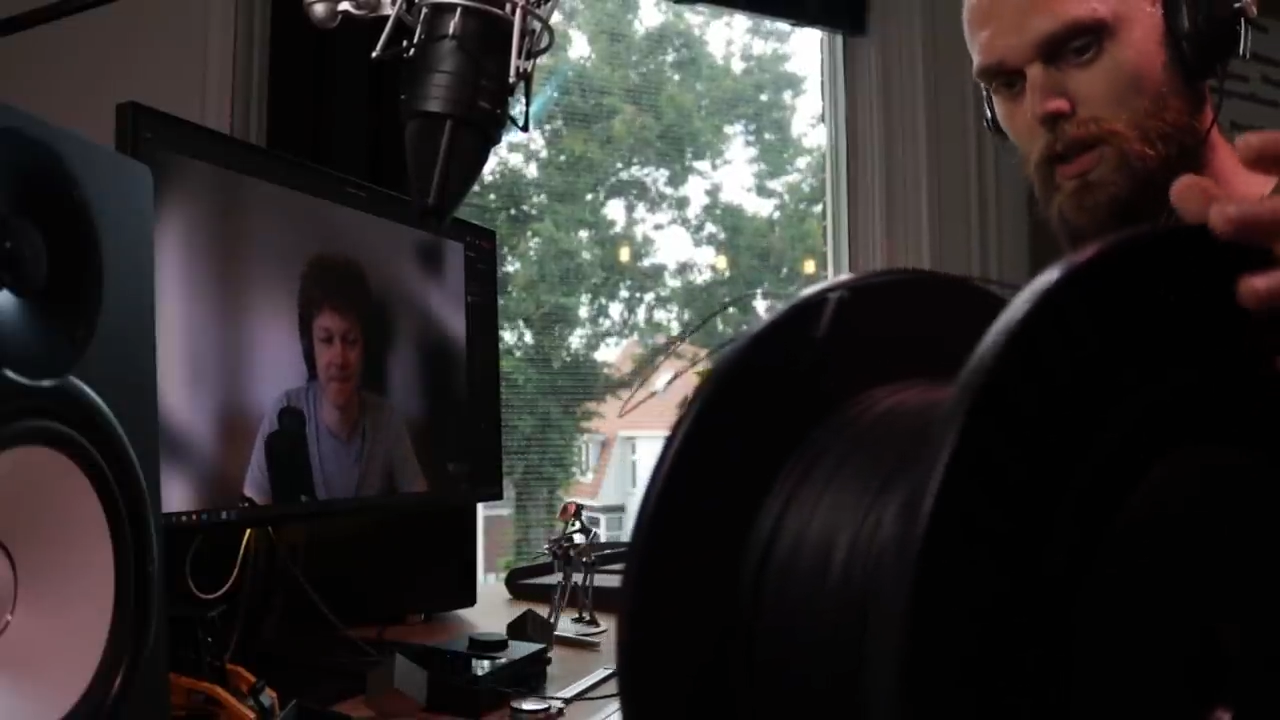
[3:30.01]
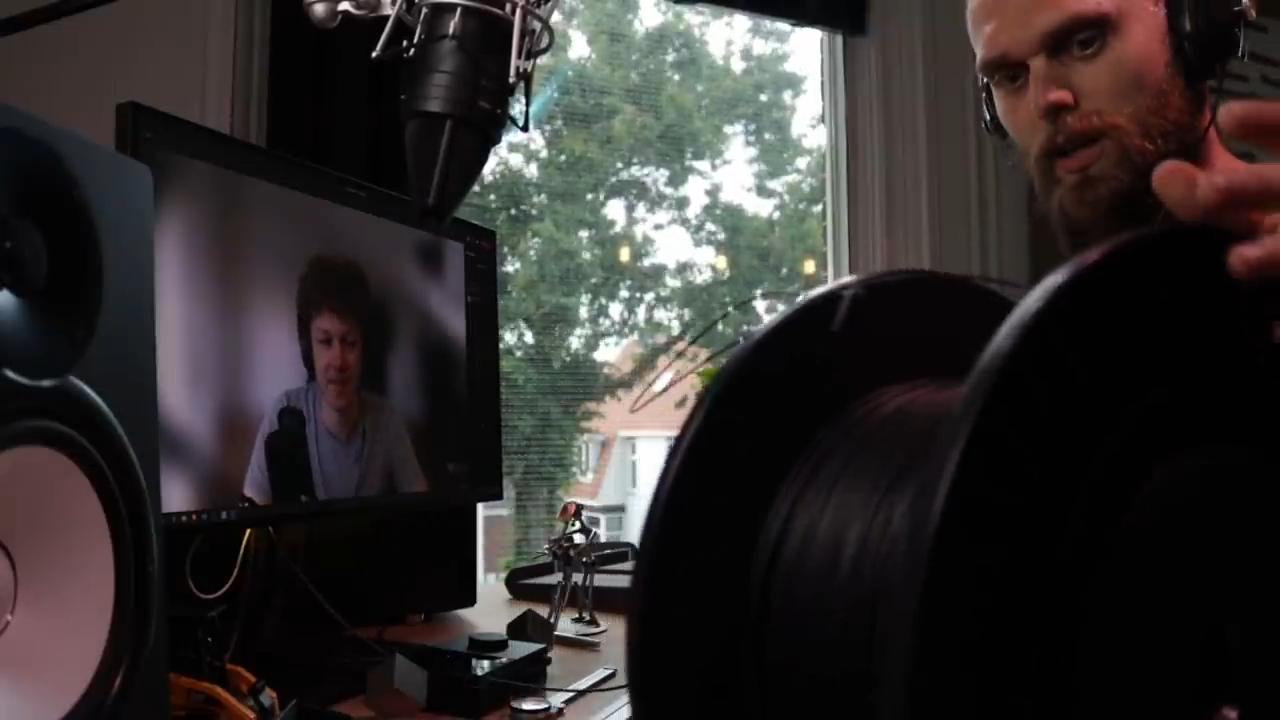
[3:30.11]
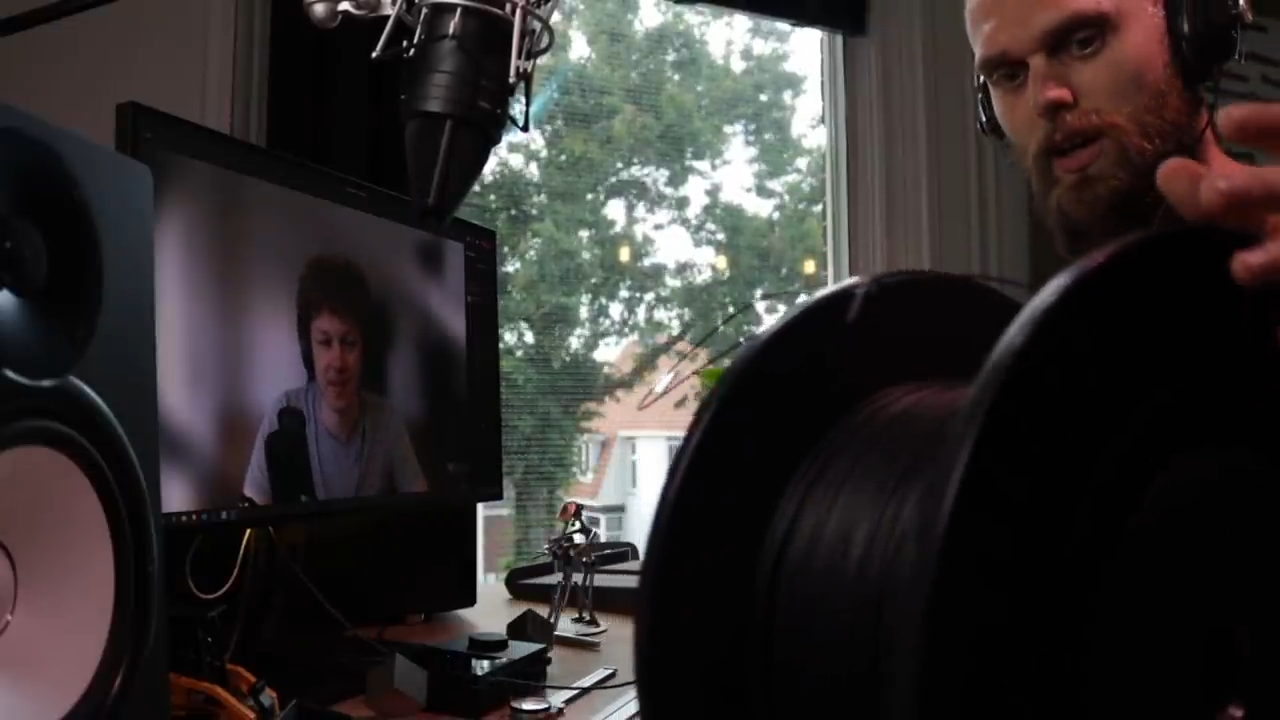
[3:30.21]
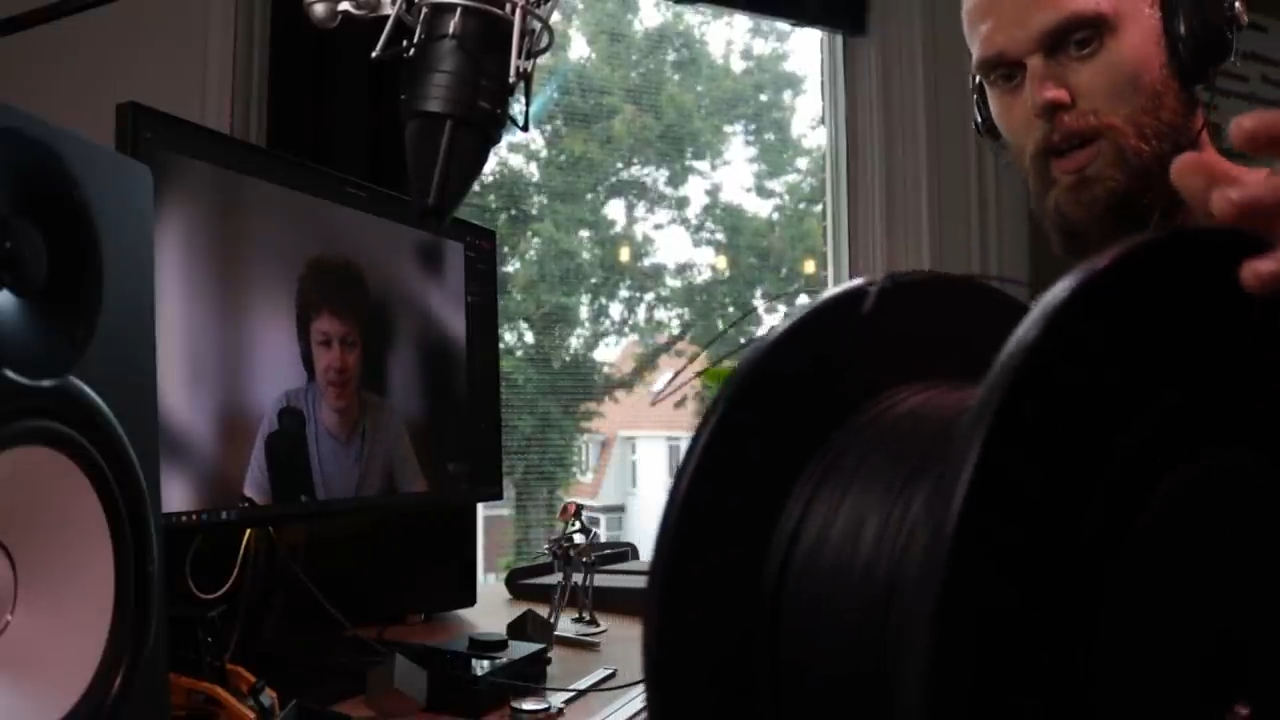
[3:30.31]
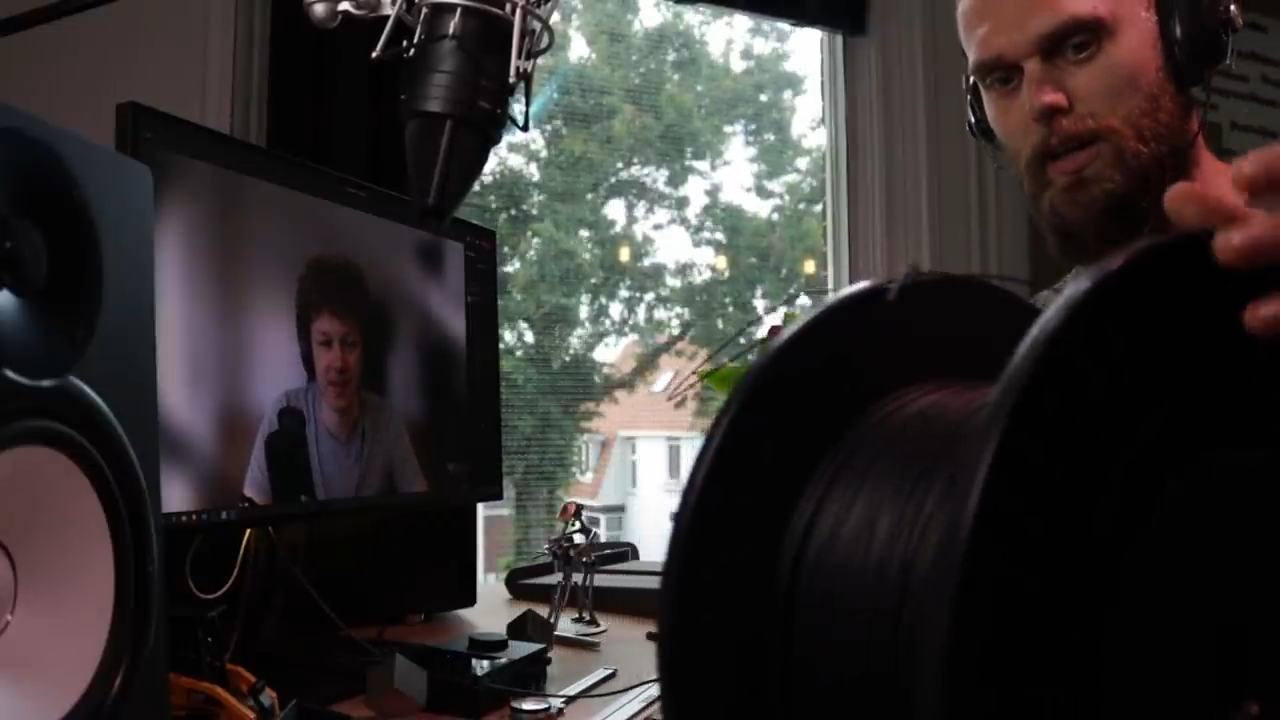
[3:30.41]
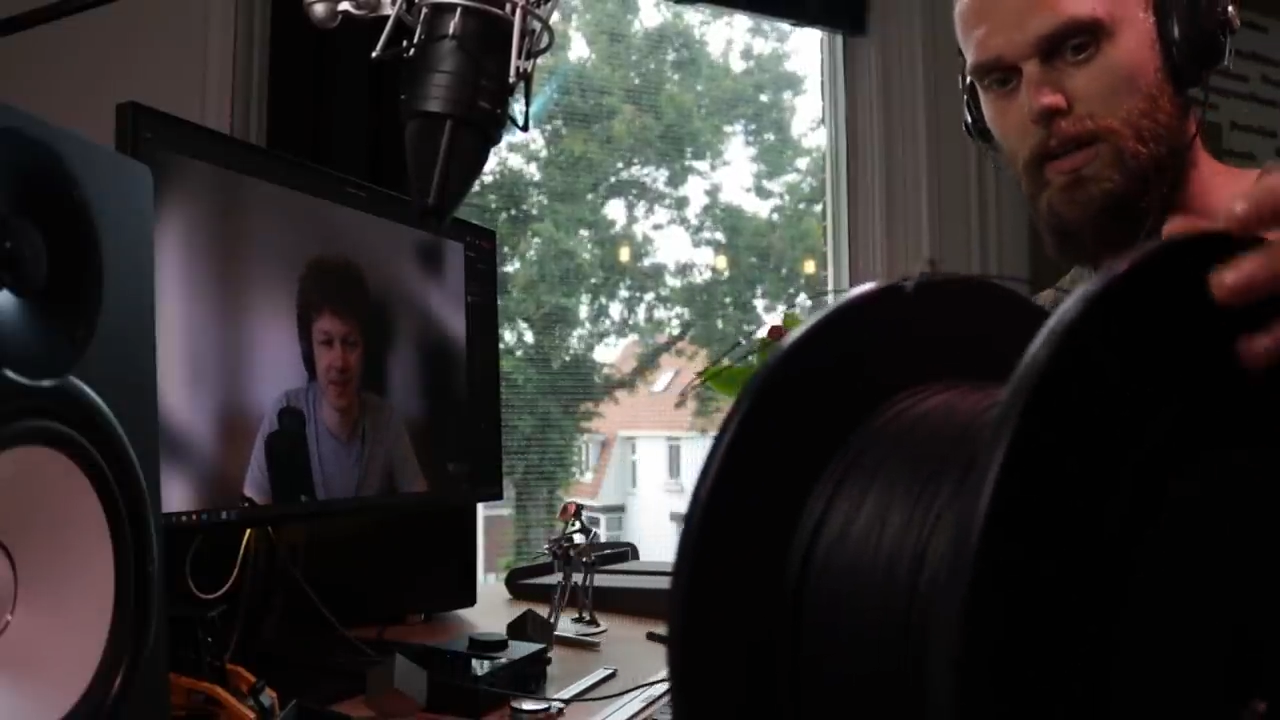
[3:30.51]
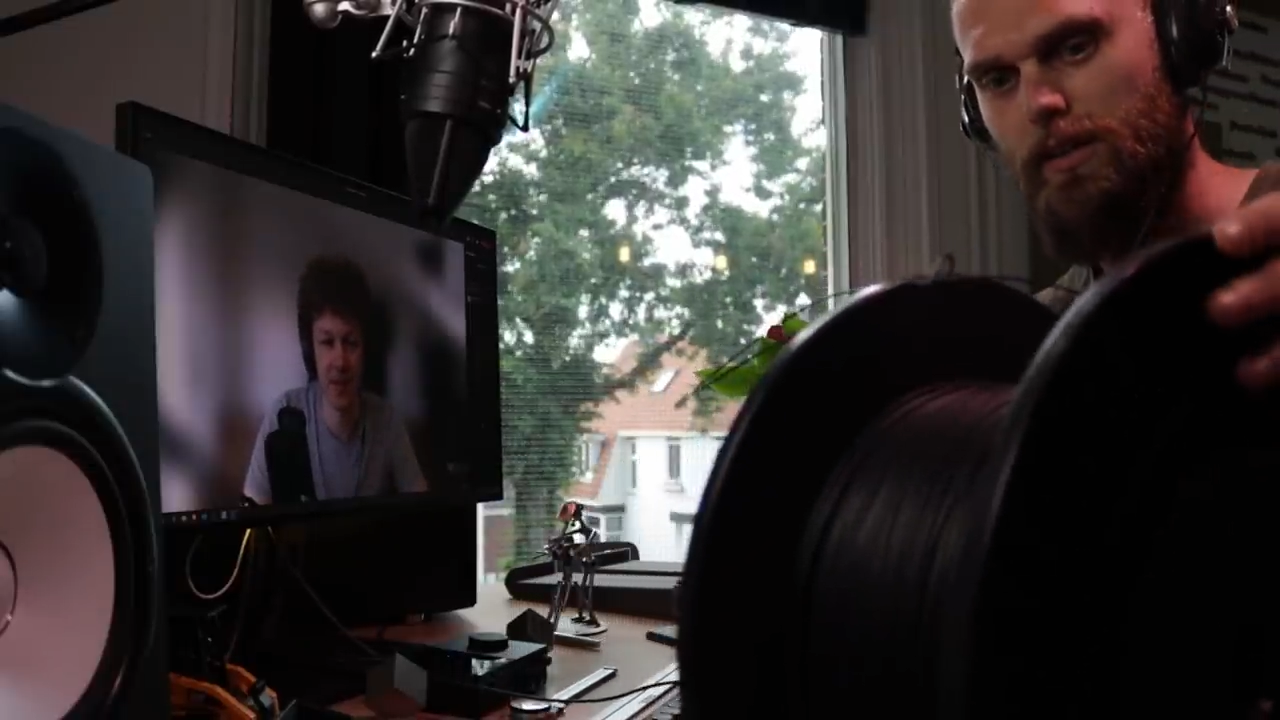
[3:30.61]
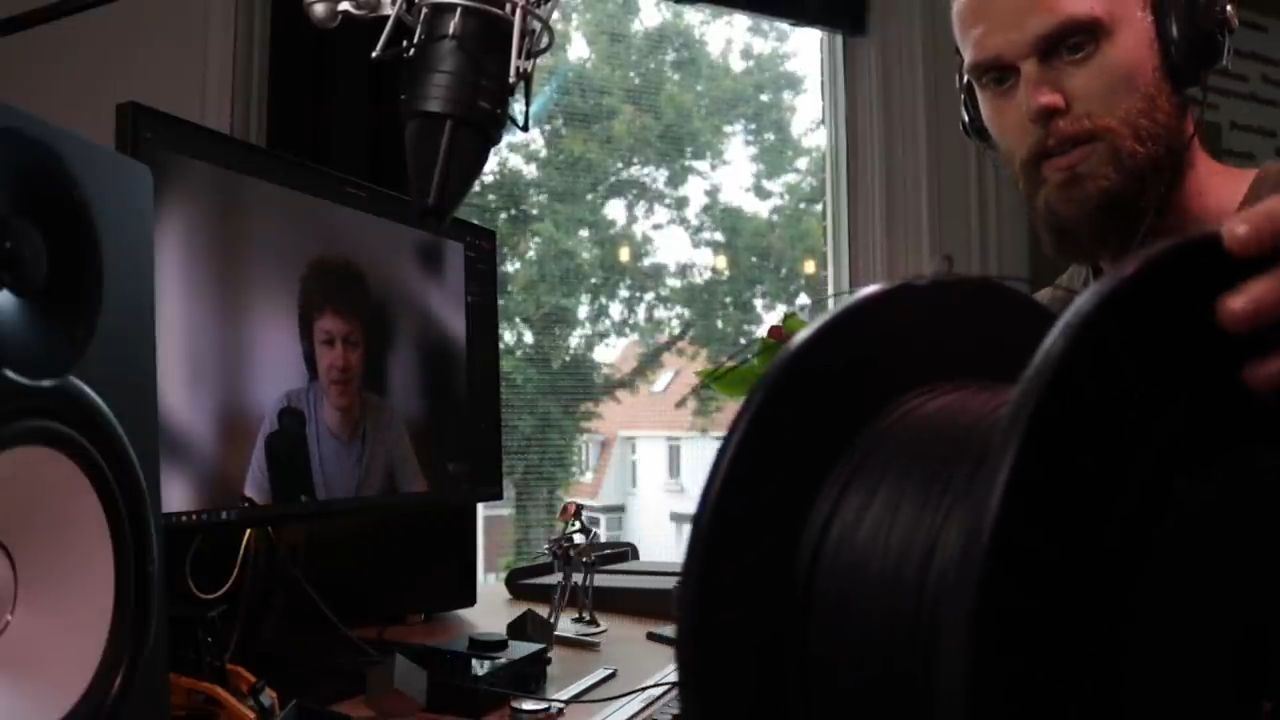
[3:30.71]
uh,